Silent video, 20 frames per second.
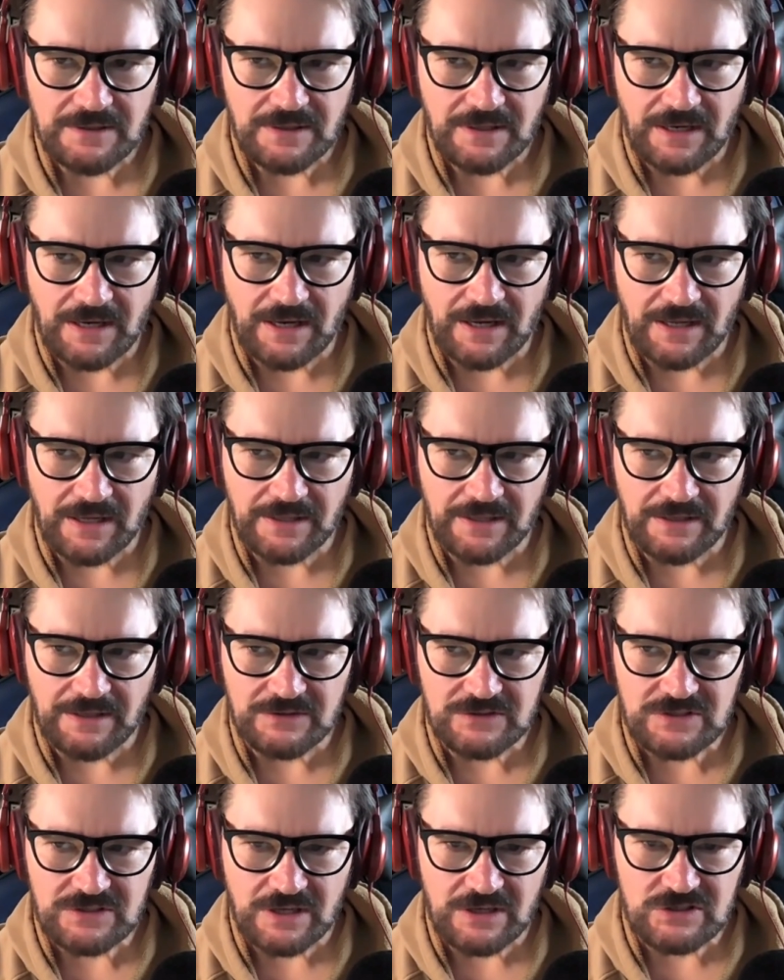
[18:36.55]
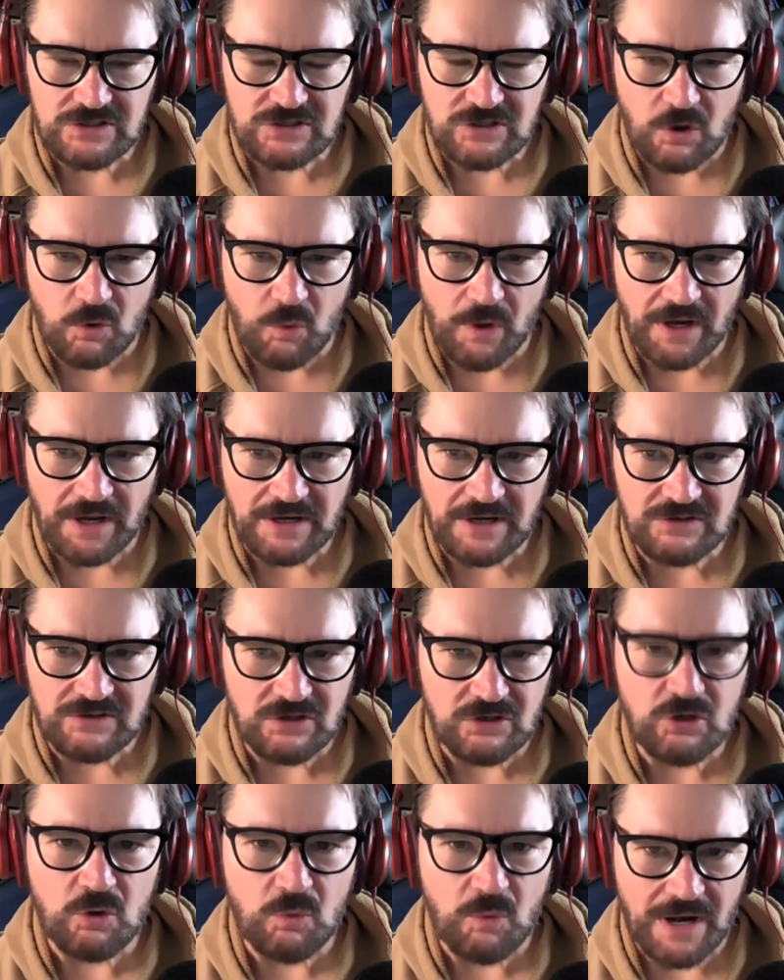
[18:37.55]
is so willing to
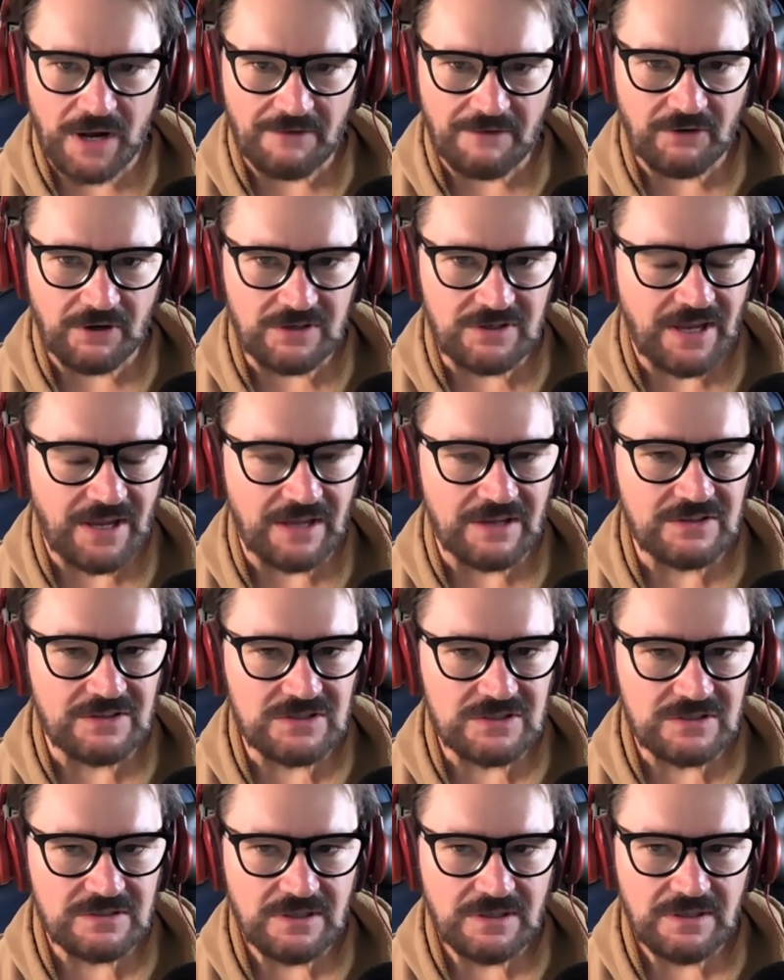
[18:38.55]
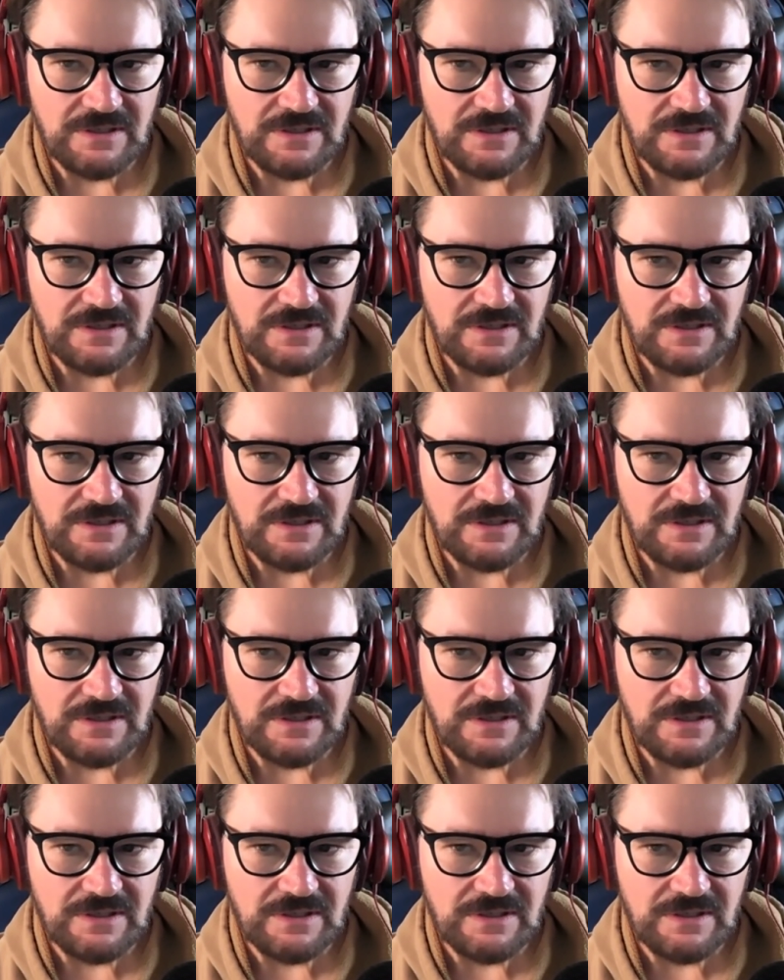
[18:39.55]
do whatever it takes.